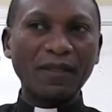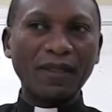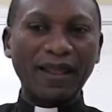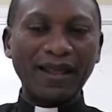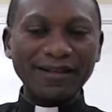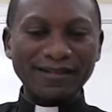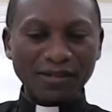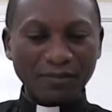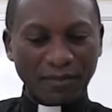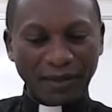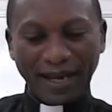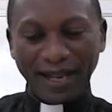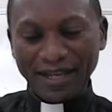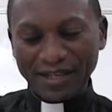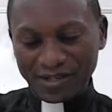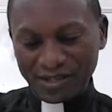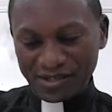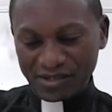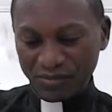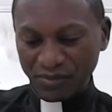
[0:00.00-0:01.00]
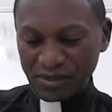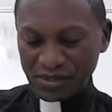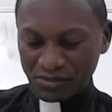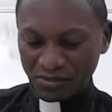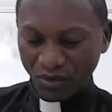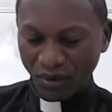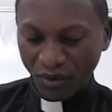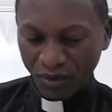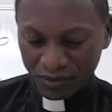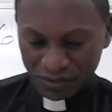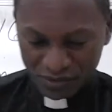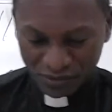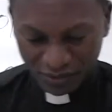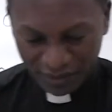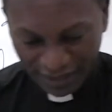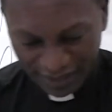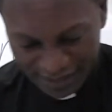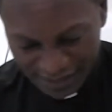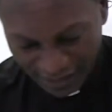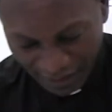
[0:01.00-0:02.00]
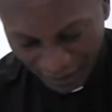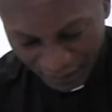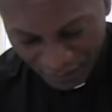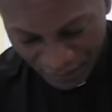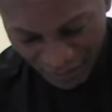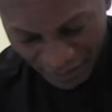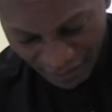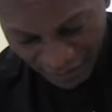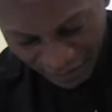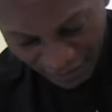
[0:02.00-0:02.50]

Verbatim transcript: Okay, so Pelagius was wrong. So that's uh,